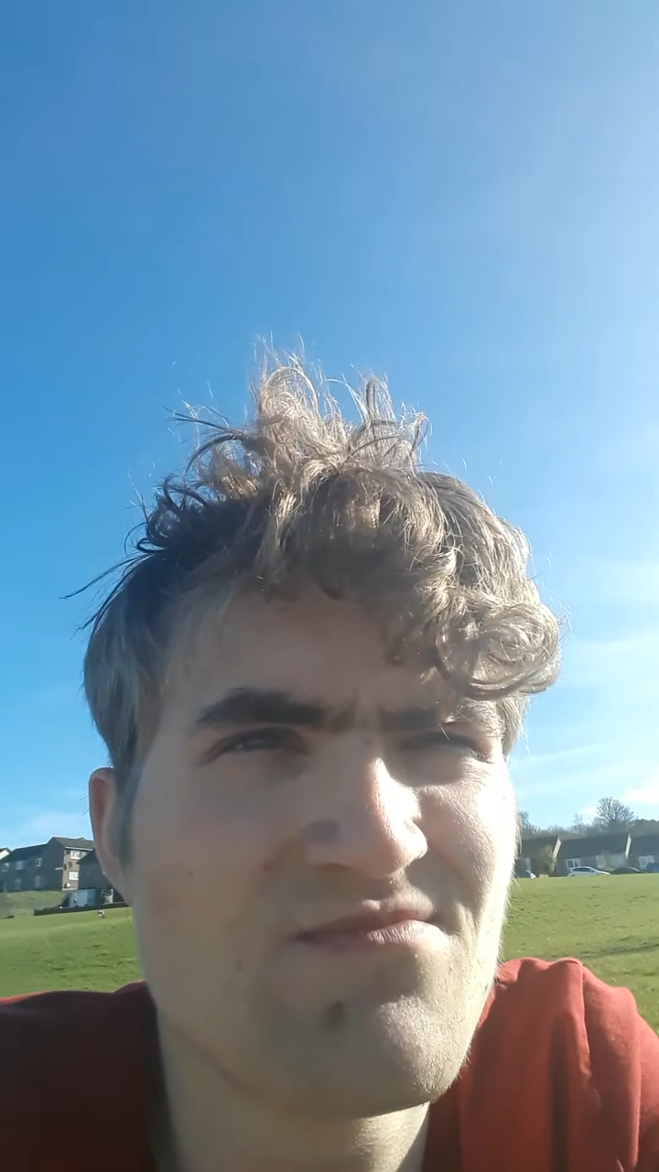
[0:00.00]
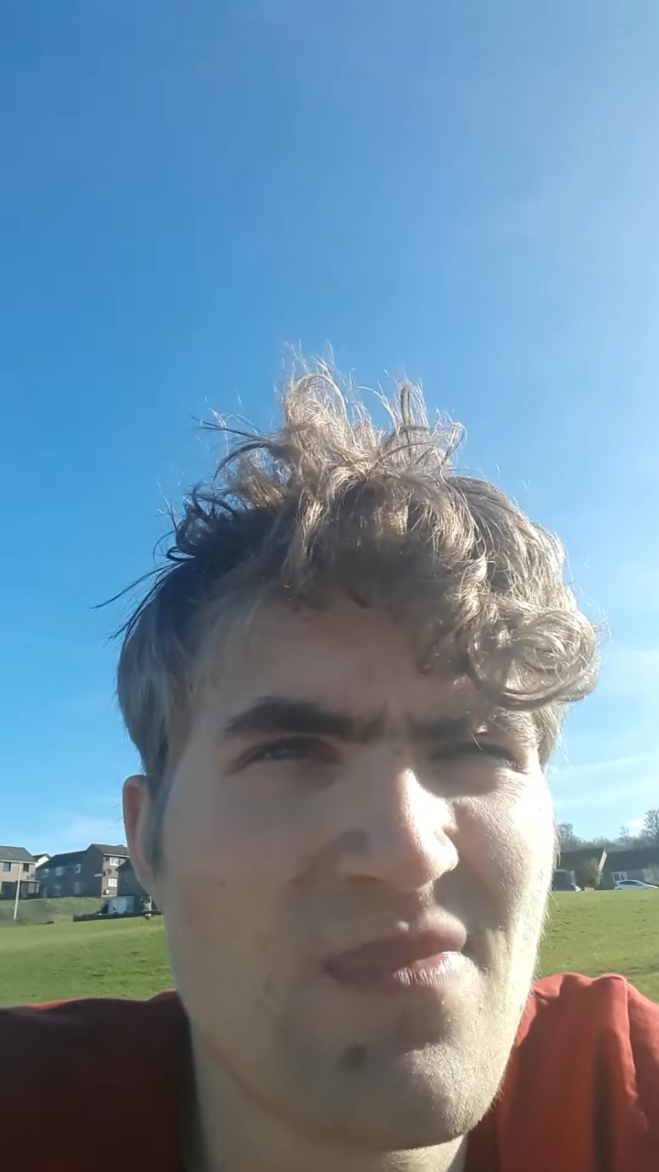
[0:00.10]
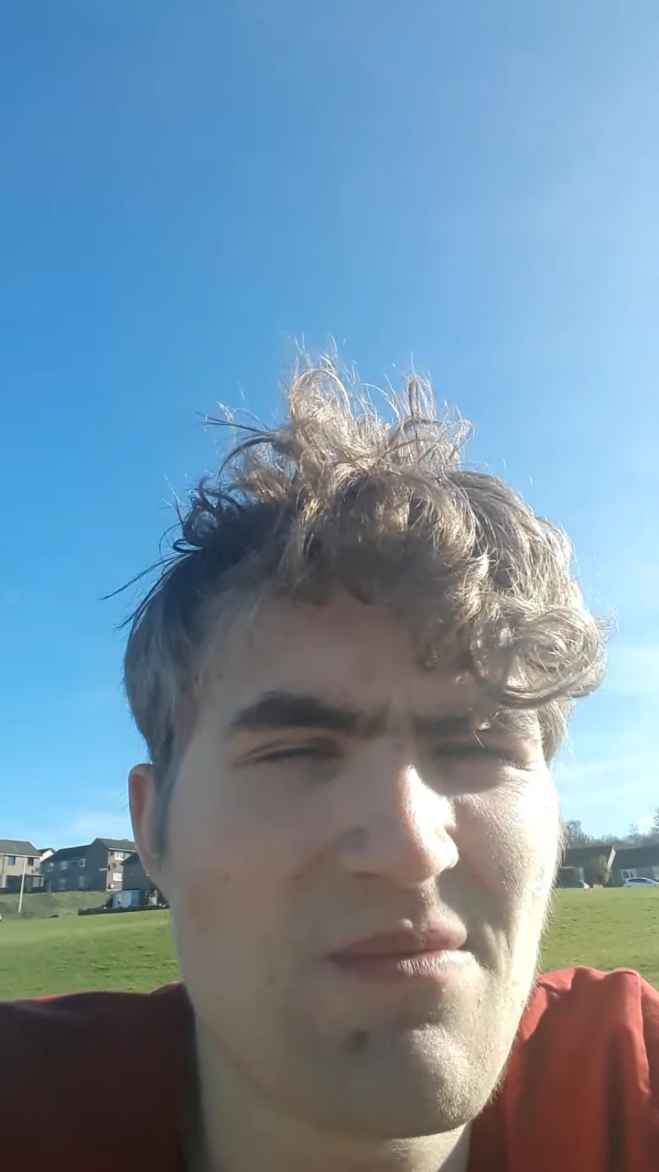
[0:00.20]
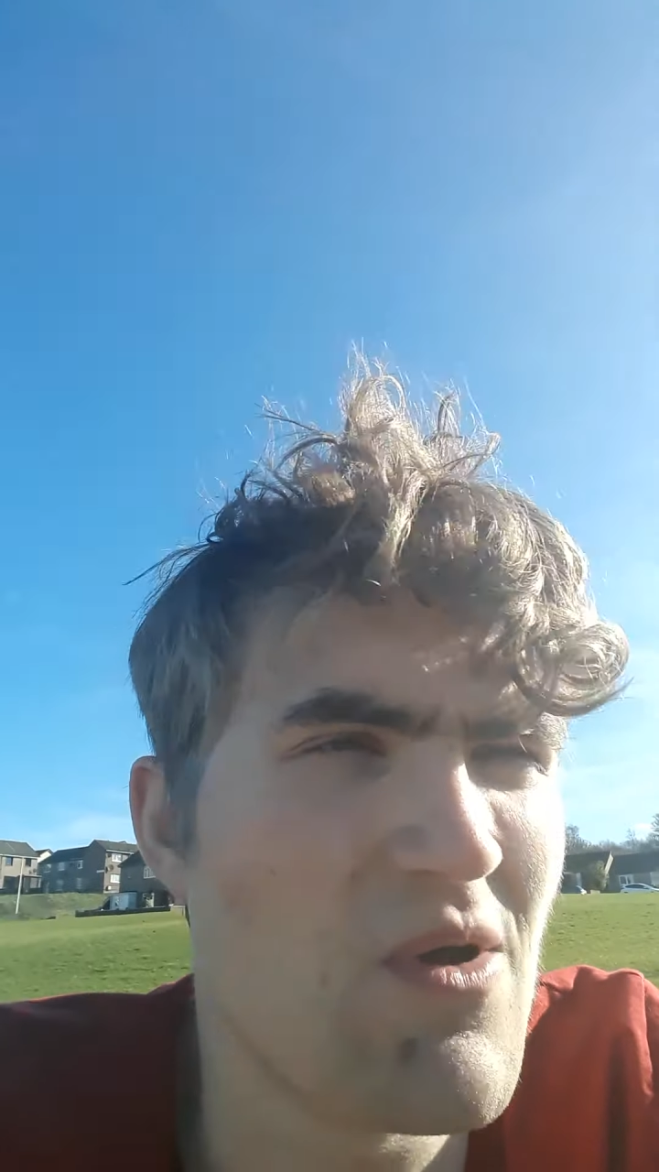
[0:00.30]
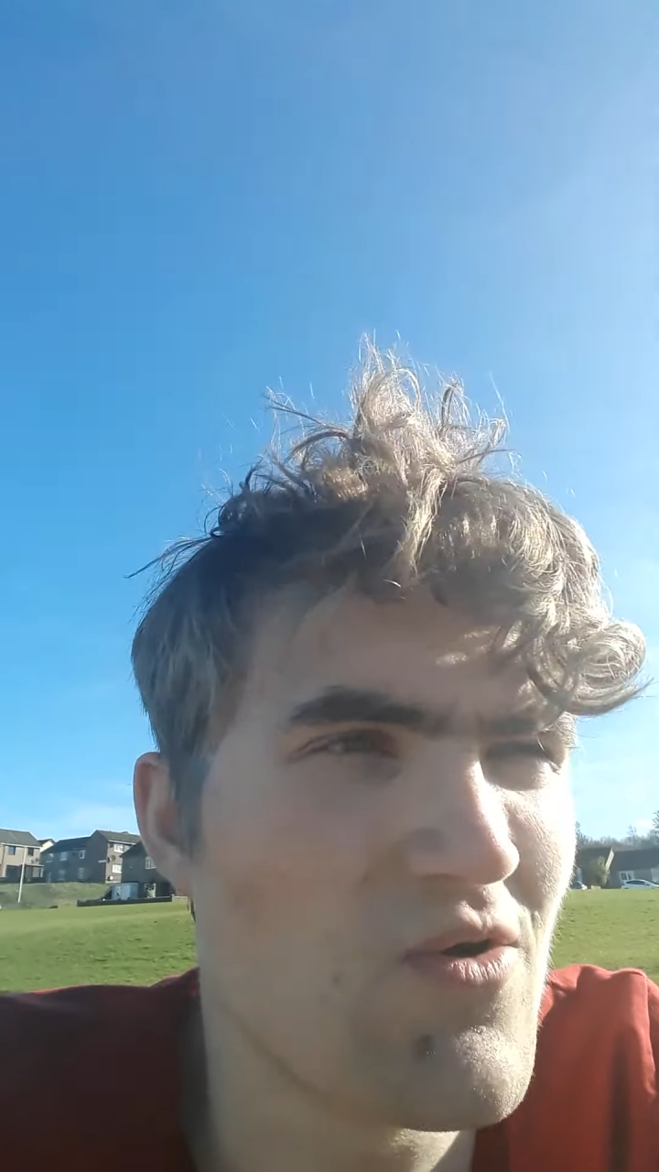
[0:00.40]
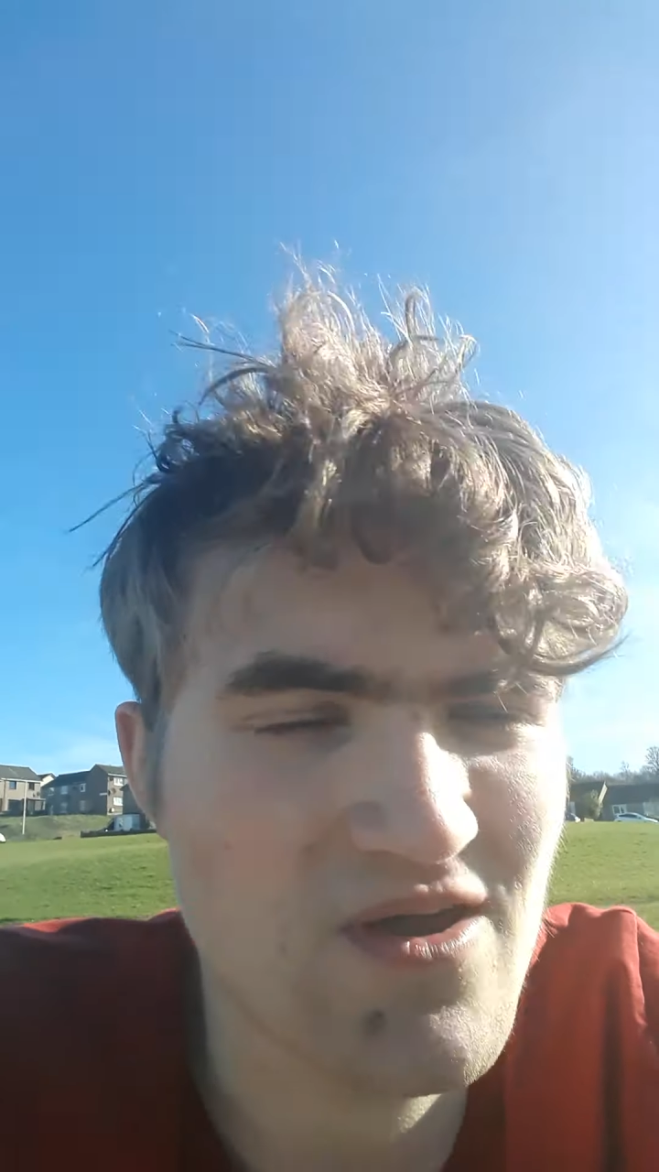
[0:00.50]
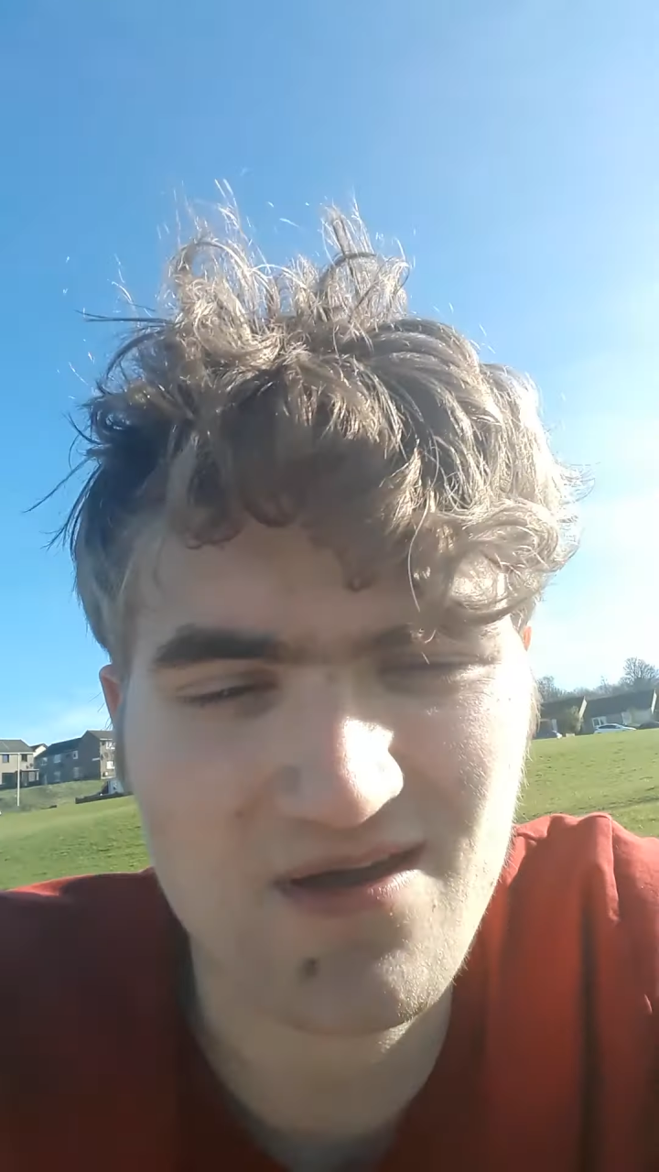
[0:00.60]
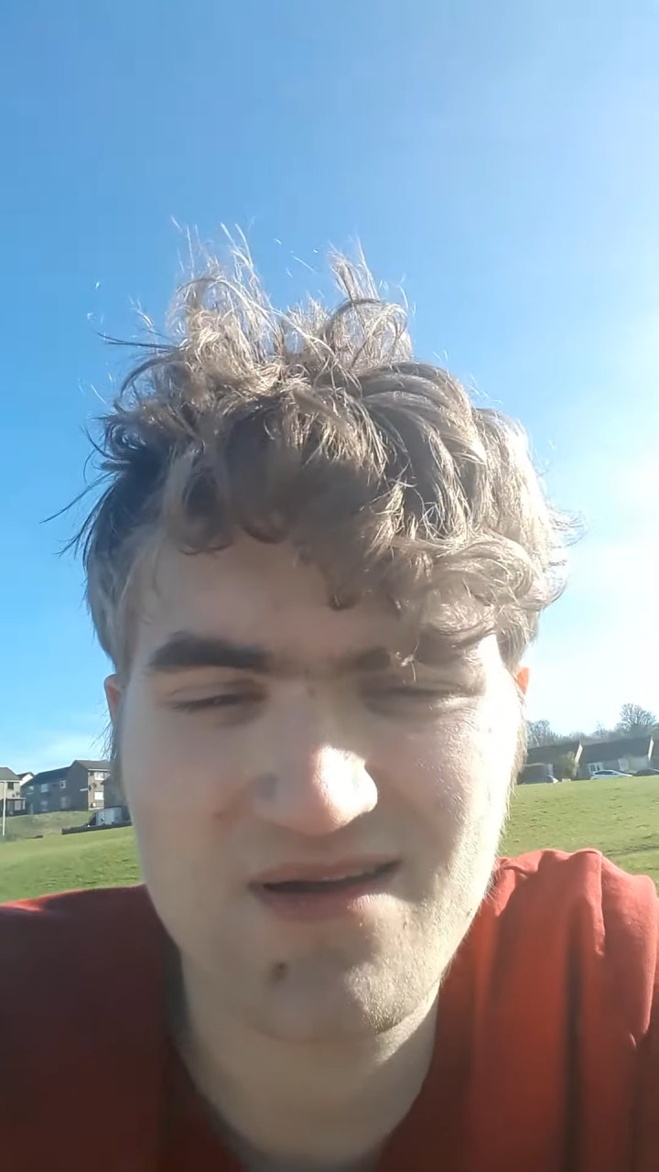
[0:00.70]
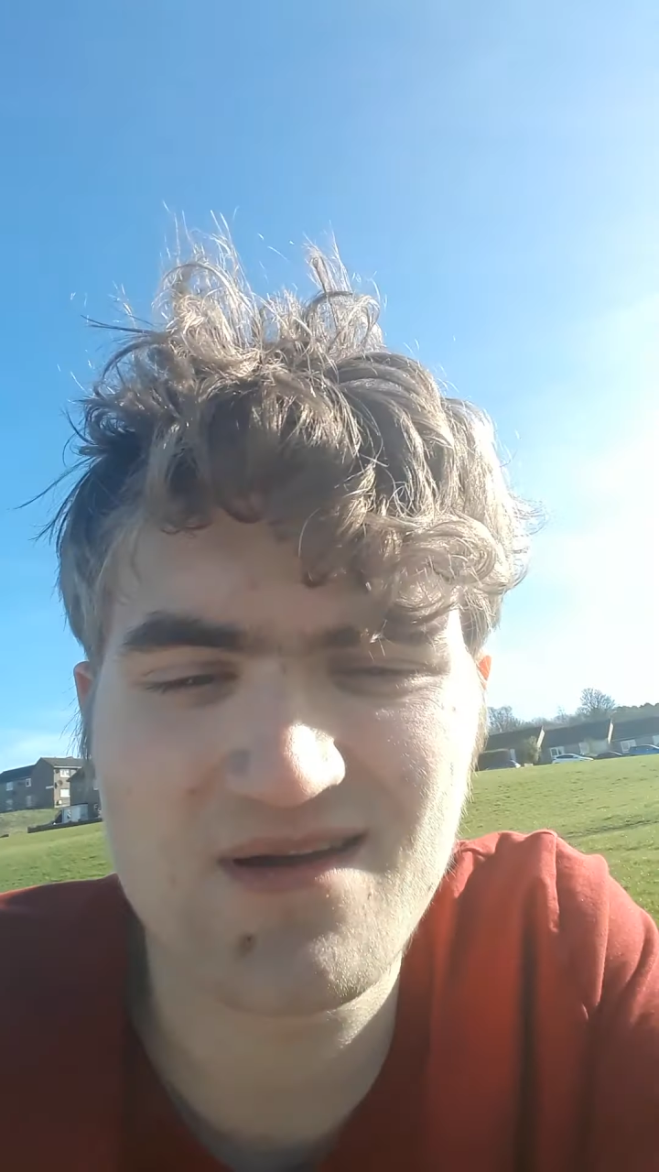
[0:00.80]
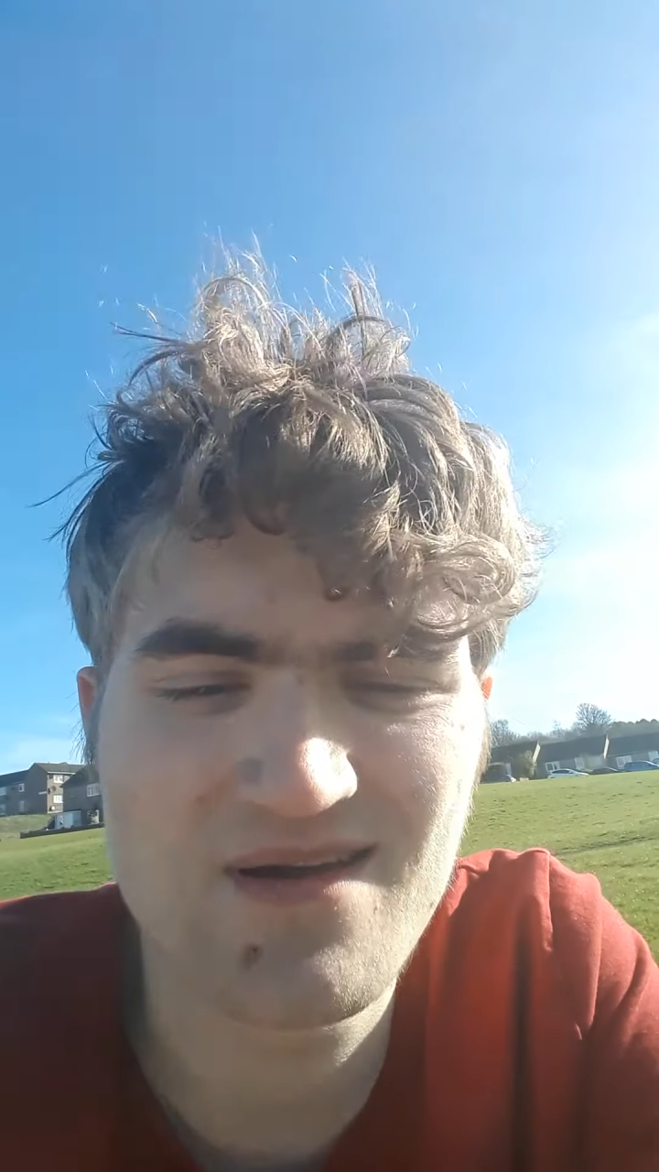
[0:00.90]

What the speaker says: I'll be okay.